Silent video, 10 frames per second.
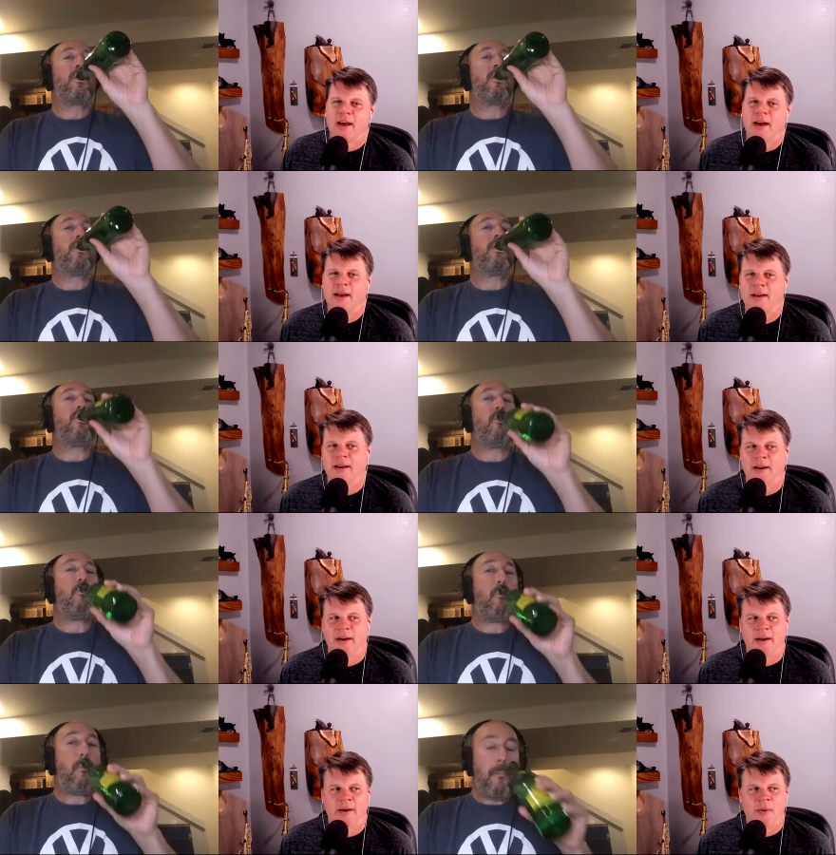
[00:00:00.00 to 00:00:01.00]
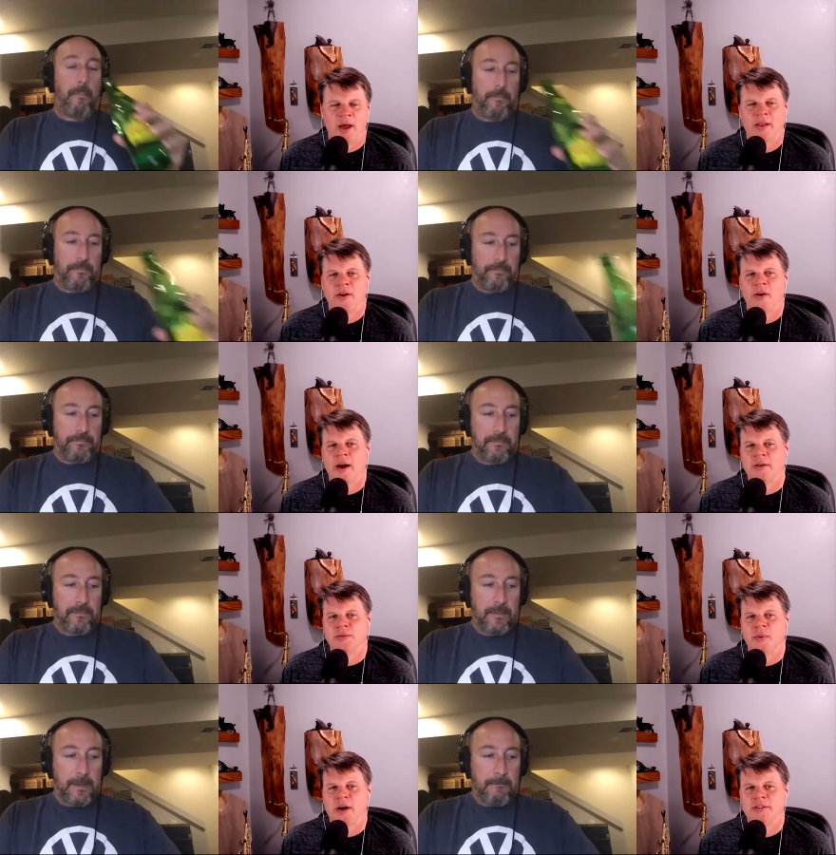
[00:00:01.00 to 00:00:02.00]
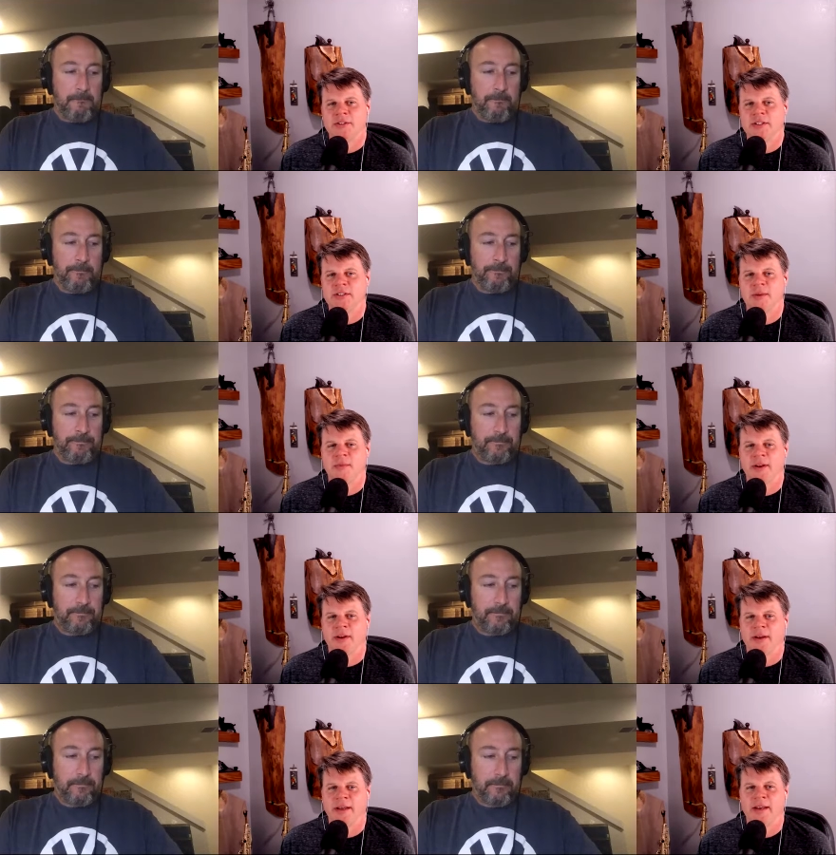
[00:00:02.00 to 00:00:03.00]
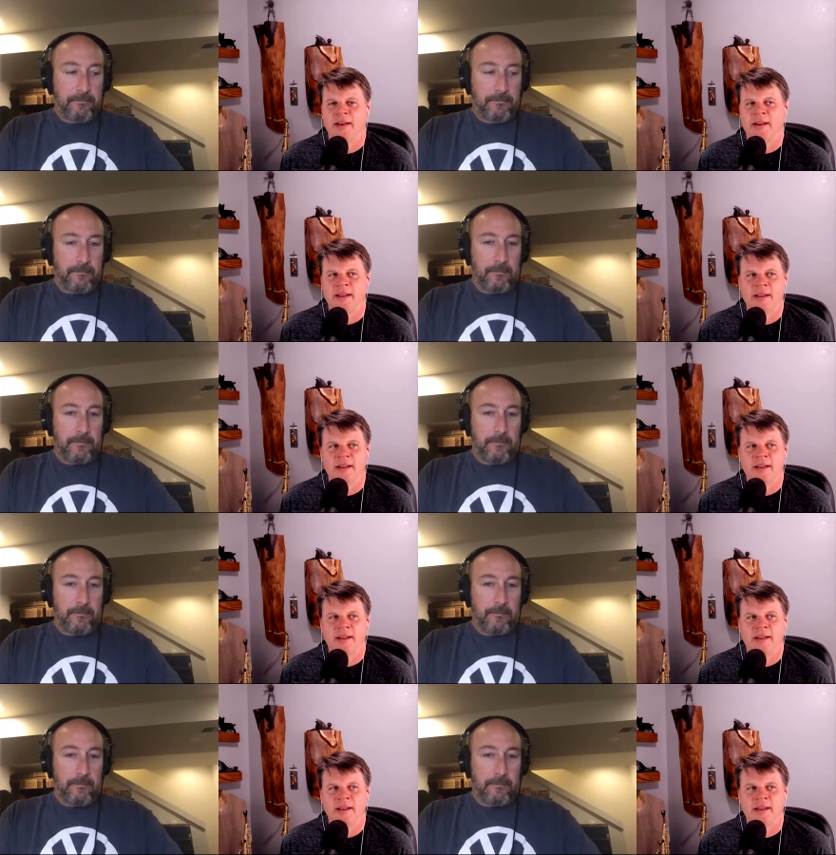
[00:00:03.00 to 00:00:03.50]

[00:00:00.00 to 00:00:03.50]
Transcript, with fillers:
Speaker 1: Uh, a while ago, I was watching something on